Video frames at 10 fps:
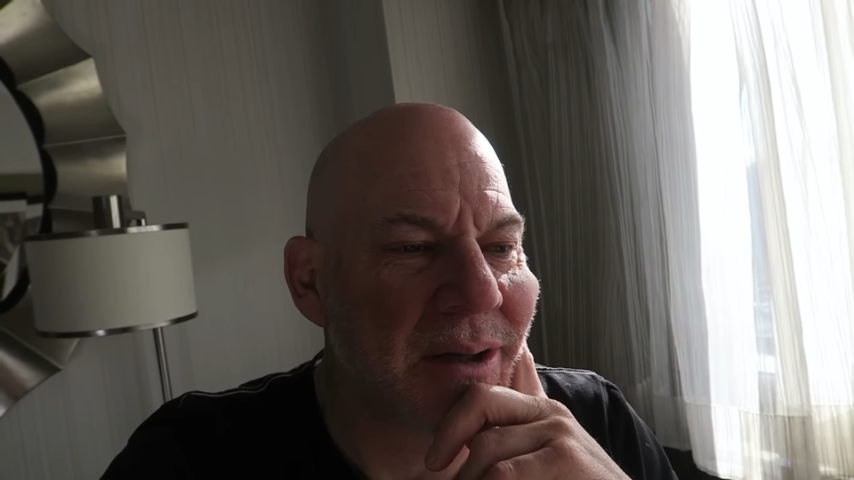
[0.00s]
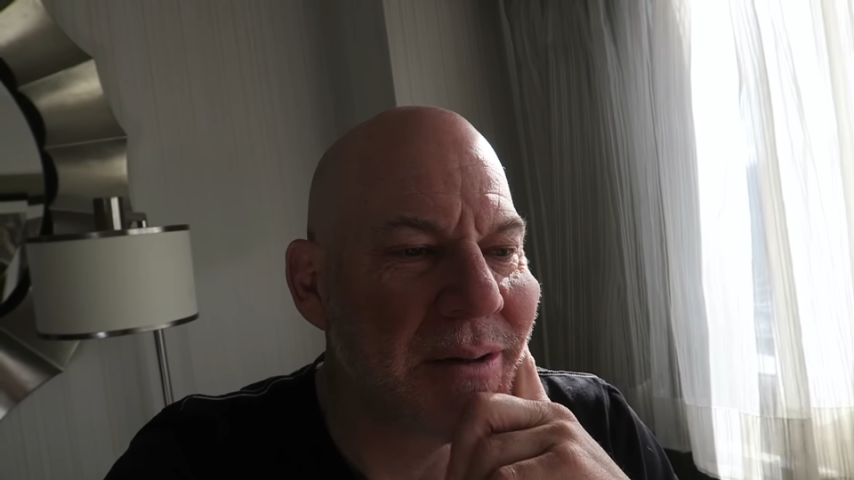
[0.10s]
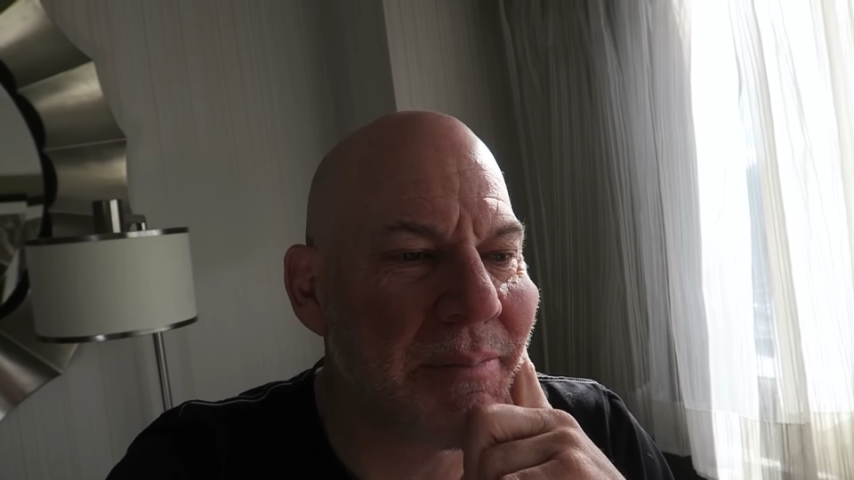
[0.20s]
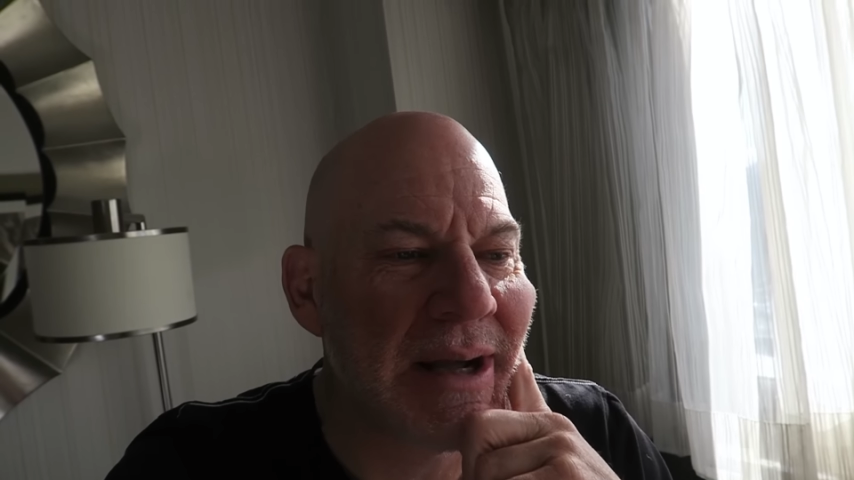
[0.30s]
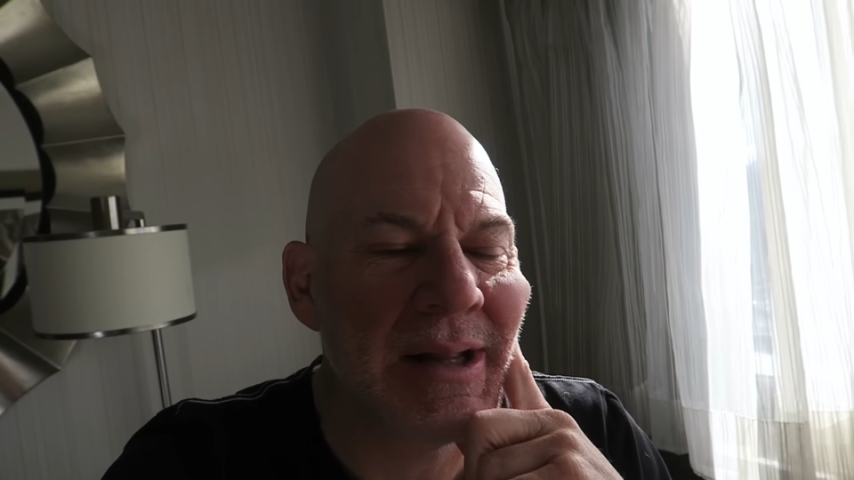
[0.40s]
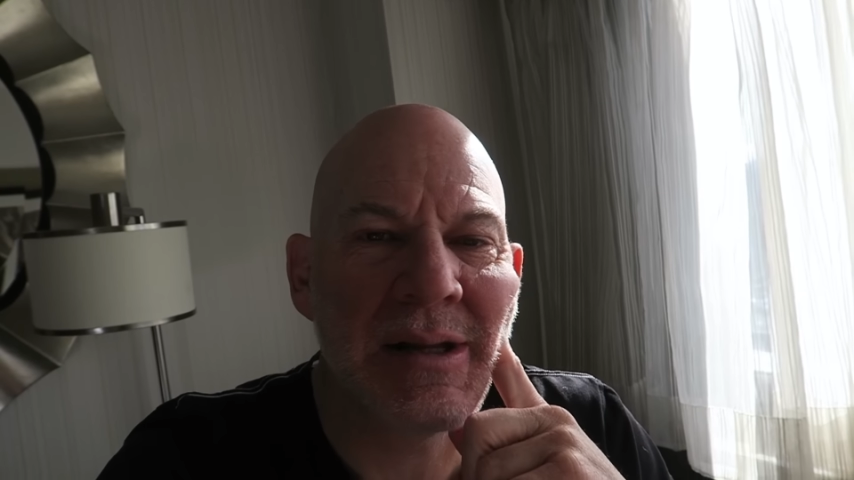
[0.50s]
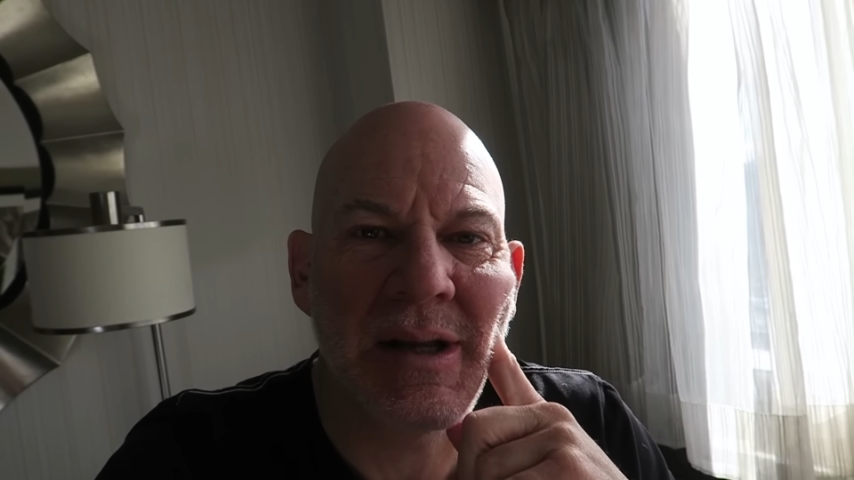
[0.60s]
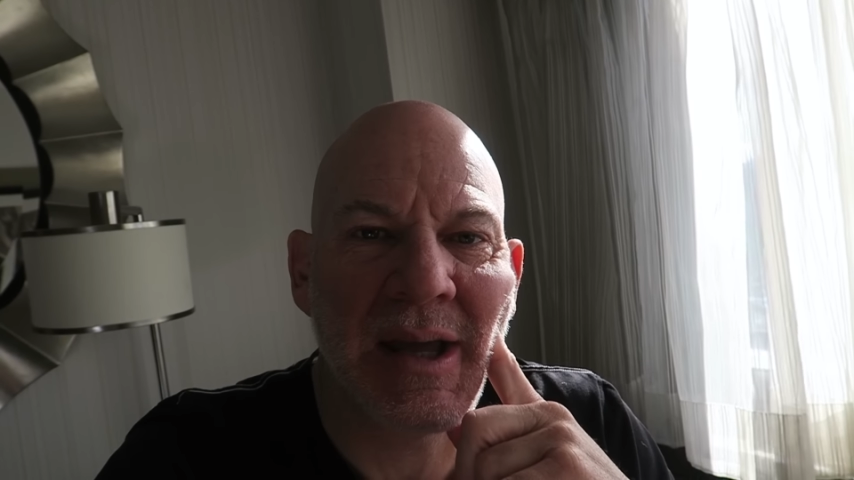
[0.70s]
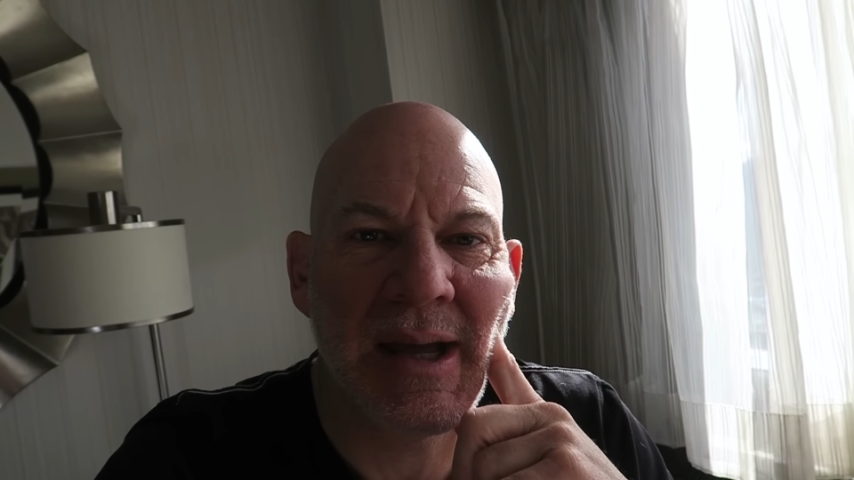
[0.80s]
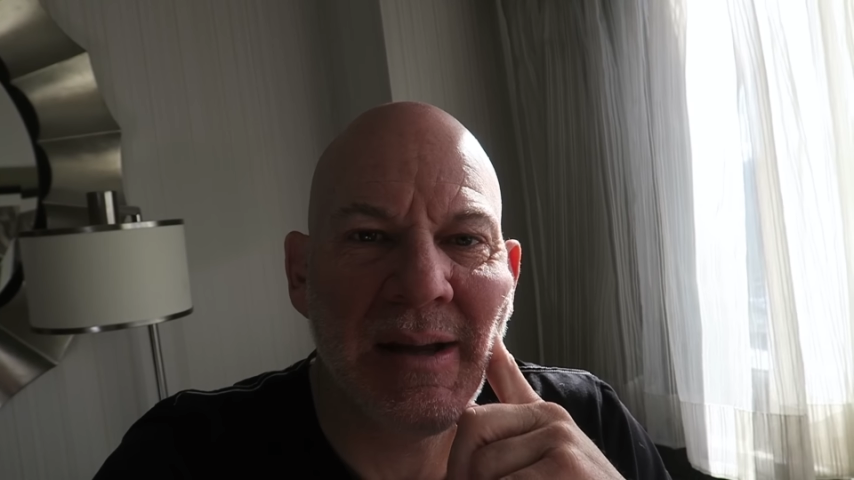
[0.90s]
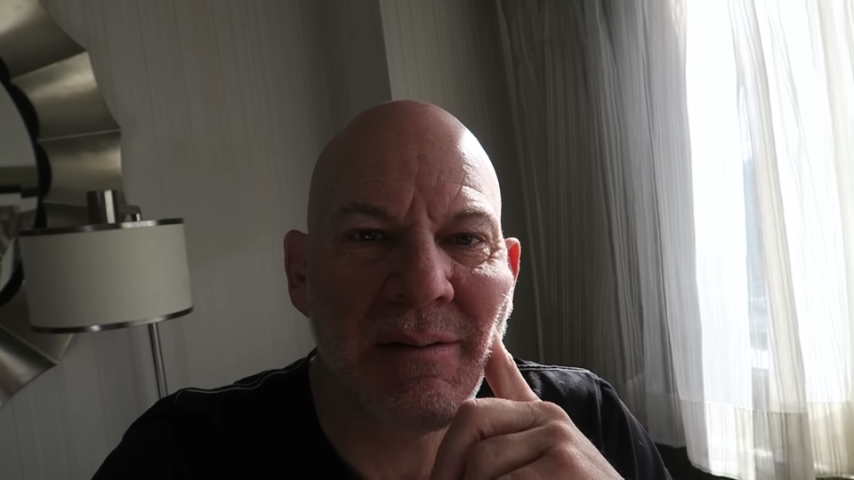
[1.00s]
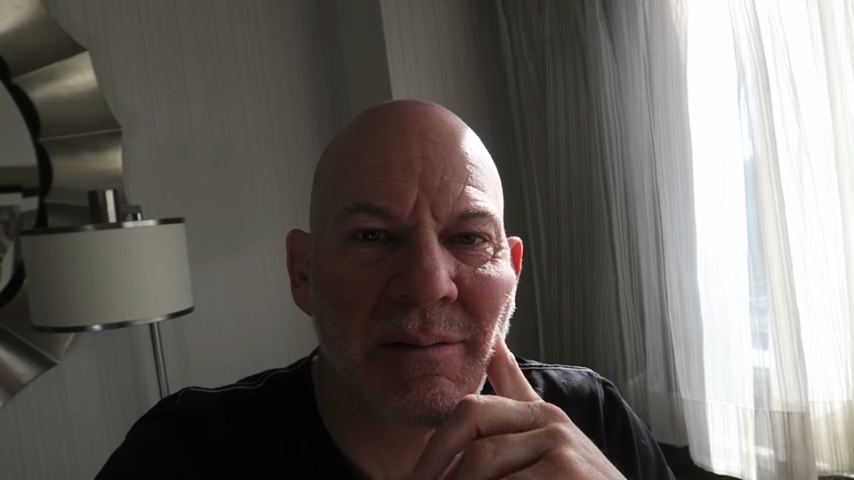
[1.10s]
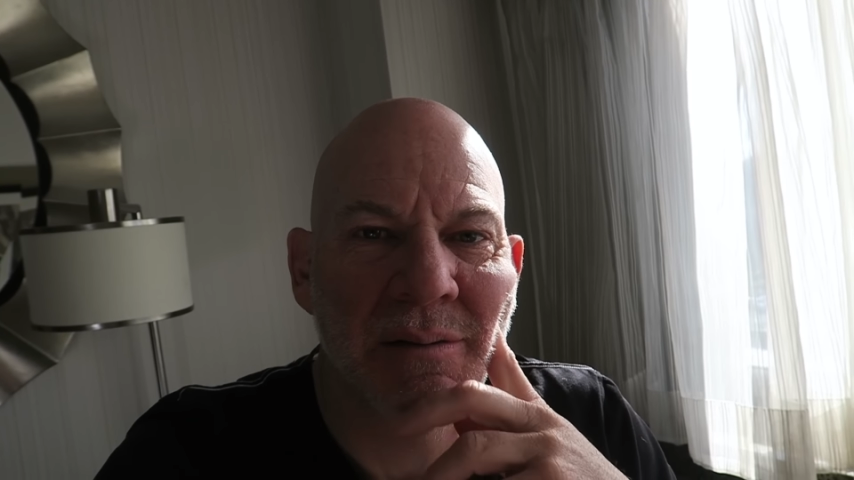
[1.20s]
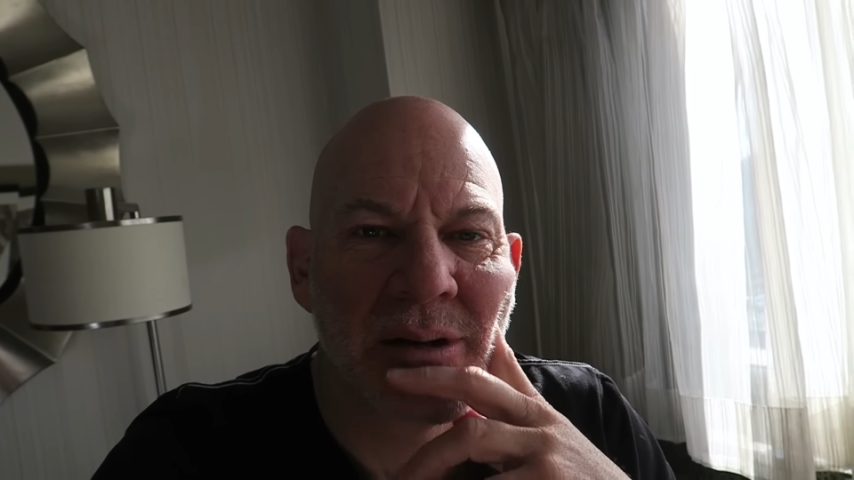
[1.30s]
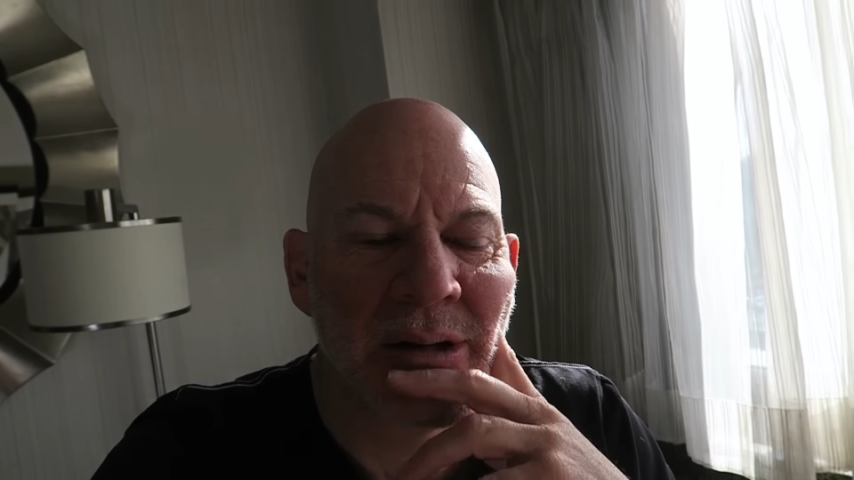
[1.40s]
it might indicate
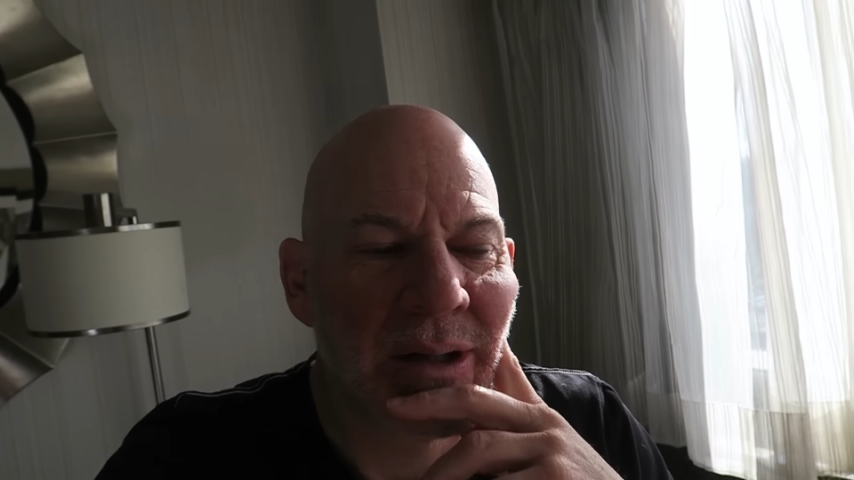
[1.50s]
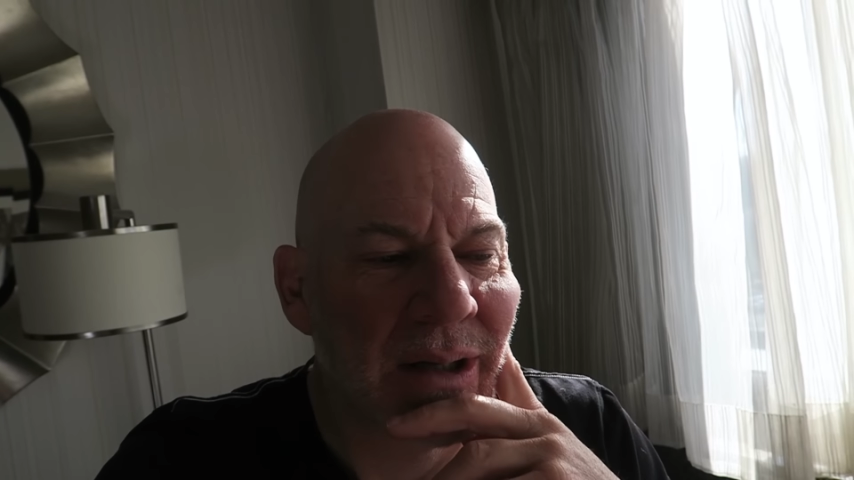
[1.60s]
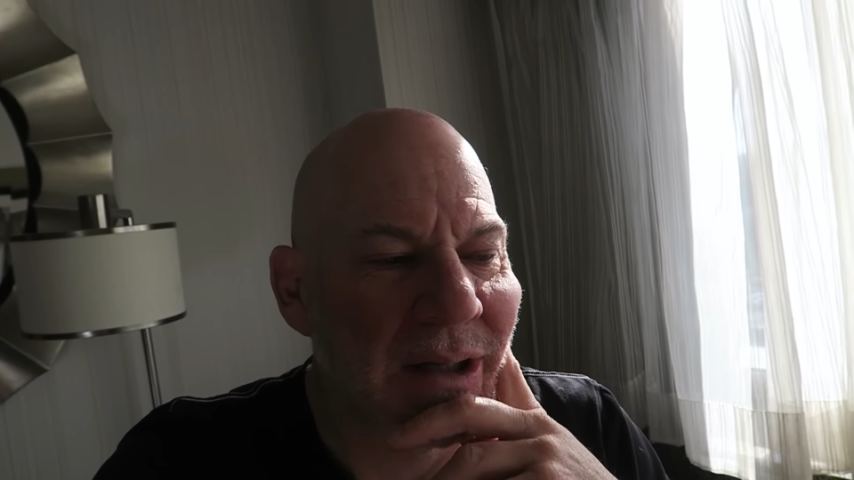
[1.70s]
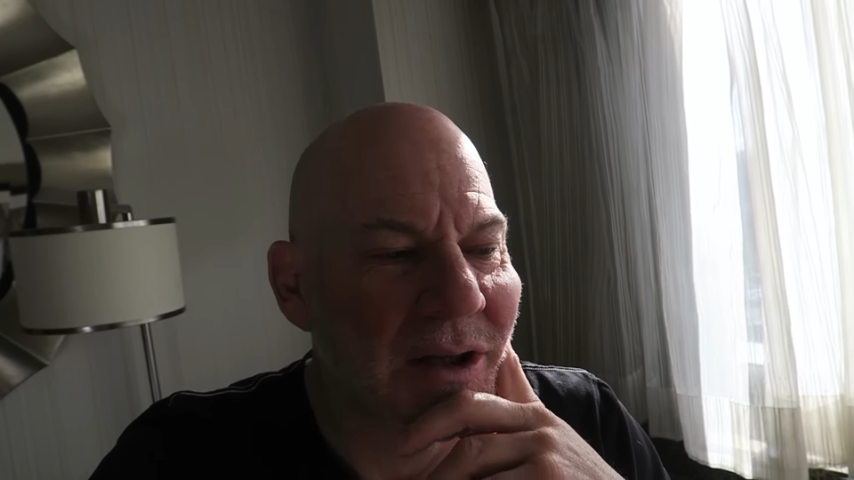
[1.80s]
a